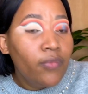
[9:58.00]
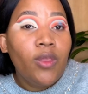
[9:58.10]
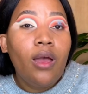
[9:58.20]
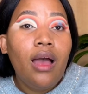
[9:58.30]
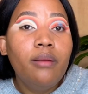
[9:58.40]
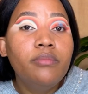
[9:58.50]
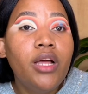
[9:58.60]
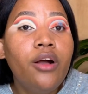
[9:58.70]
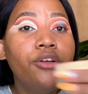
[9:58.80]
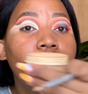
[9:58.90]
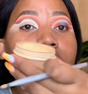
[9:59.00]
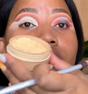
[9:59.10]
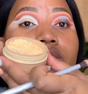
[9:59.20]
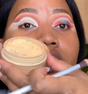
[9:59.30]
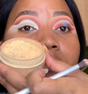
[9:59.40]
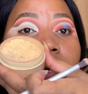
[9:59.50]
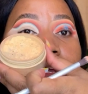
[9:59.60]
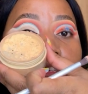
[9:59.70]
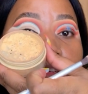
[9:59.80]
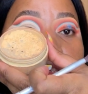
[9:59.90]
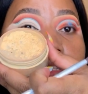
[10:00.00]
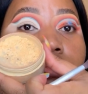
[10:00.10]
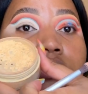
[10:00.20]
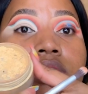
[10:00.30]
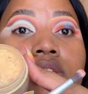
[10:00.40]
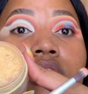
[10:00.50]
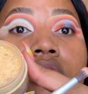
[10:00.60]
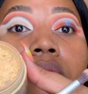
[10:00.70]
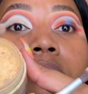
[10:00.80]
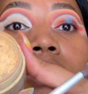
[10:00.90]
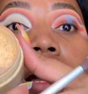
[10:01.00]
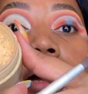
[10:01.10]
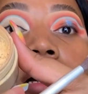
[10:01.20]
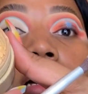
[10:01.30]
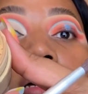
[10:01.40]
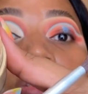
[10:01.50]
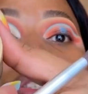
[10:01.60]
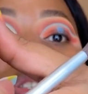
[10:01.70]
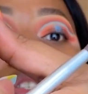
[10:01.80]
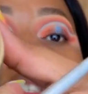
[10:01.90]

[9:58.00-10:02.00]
I'm now going to take my translucent powder,